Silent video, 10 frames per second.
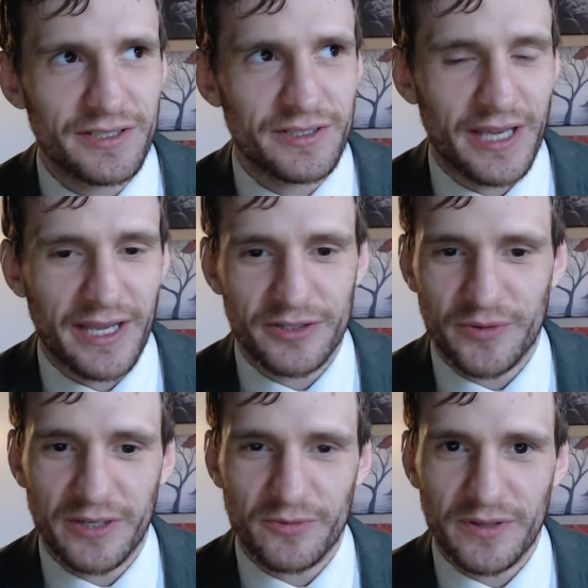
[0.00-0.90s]
at
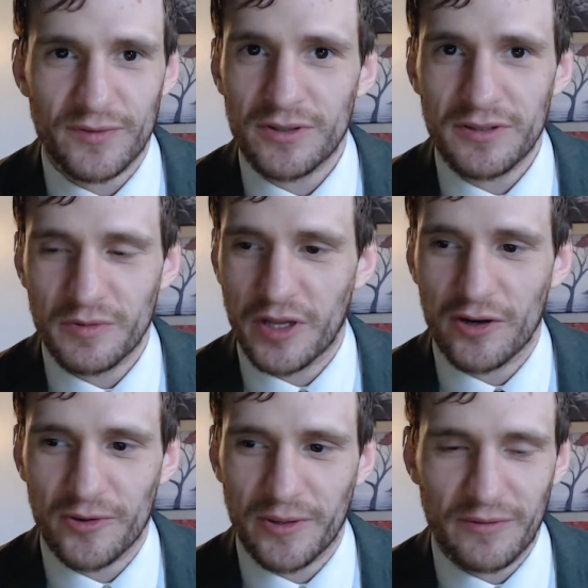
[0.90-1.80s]
Green River,
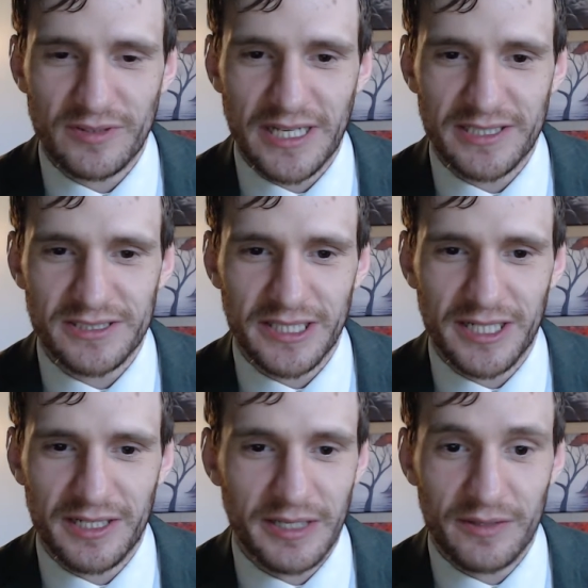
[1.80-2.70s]
Green River's
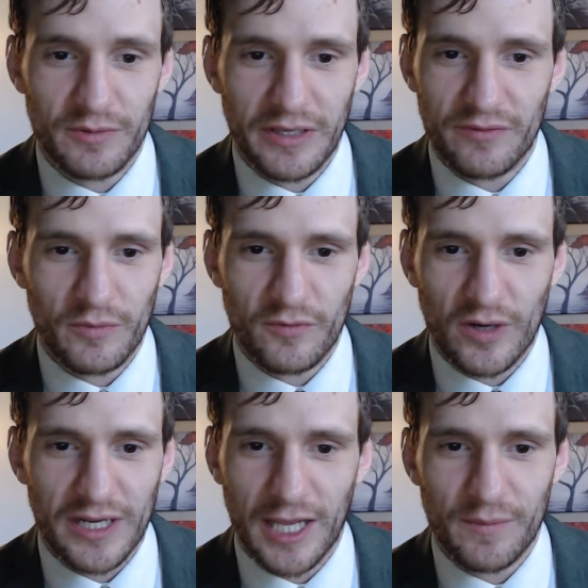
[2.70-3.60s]
actually, even before I
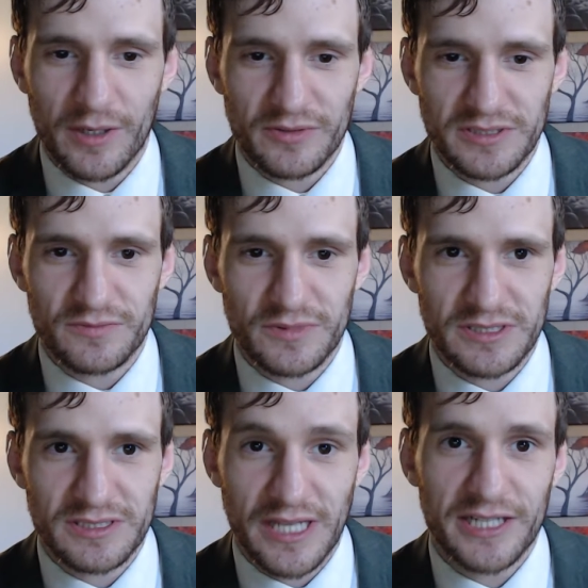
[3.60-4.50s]
came here,
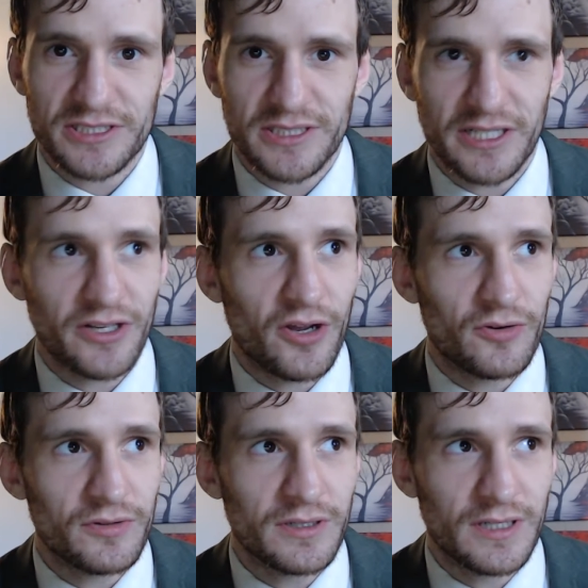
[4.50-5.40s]
was nationally known.